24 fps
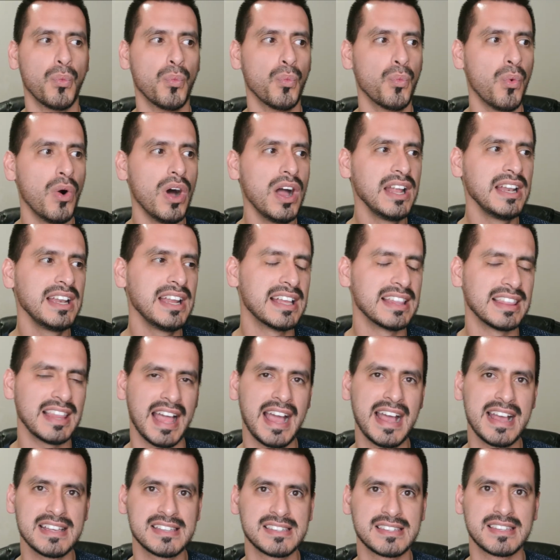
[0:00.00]
One
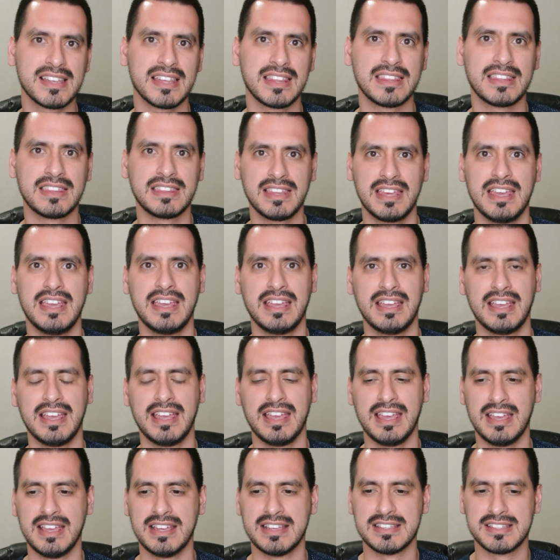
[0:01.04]
last thing
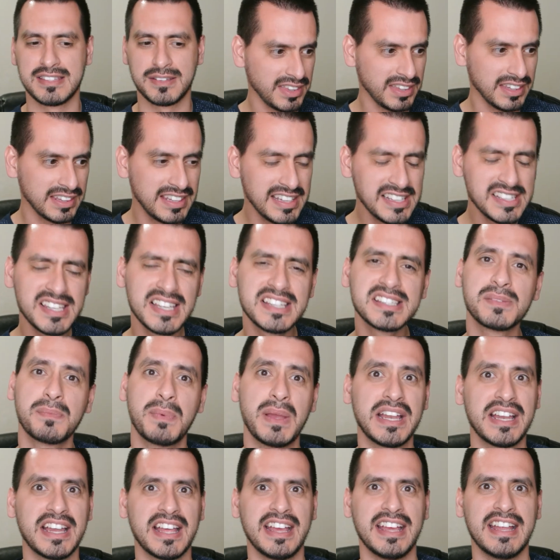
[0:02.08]
is this has
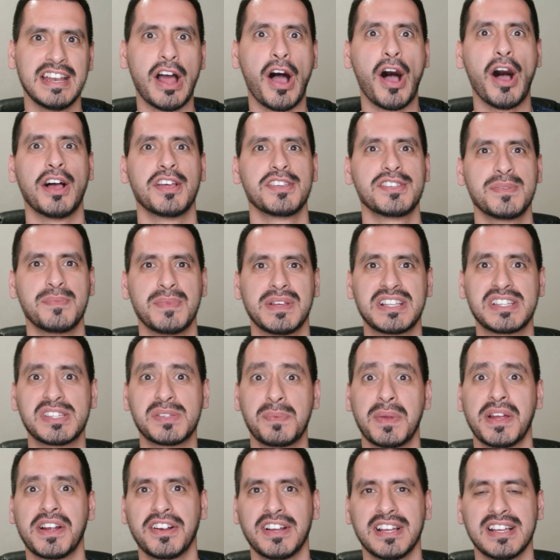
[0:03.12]
been an awesome
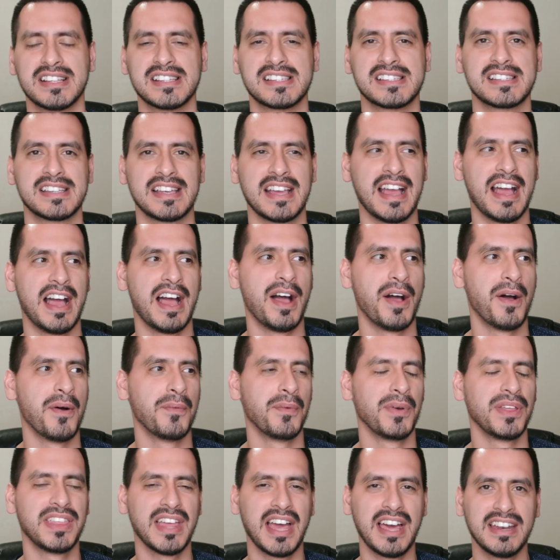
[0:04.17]
experience. Uh,
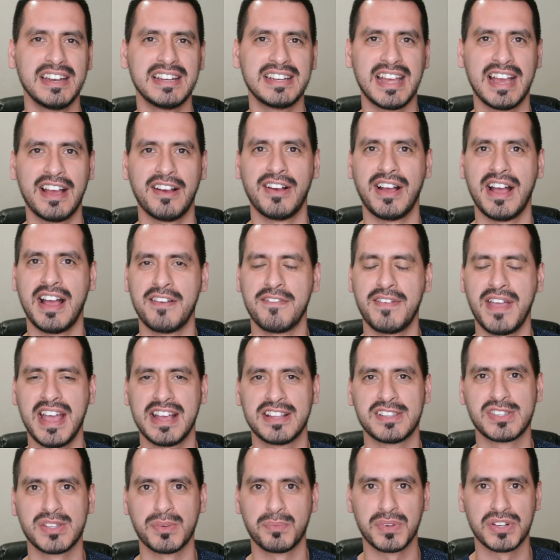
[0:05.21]
without a doubt, I've
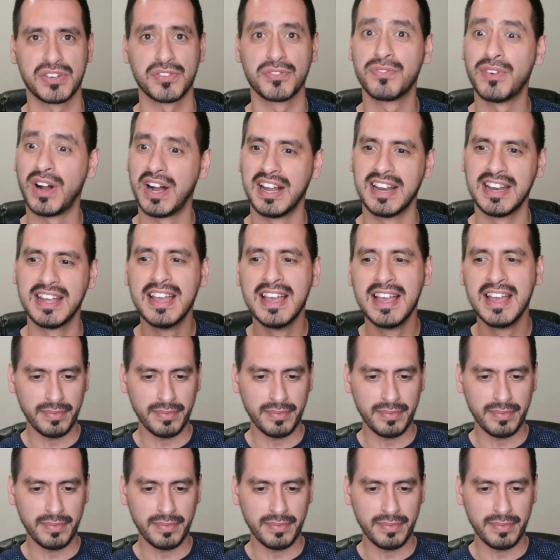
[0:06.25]
had so much fun.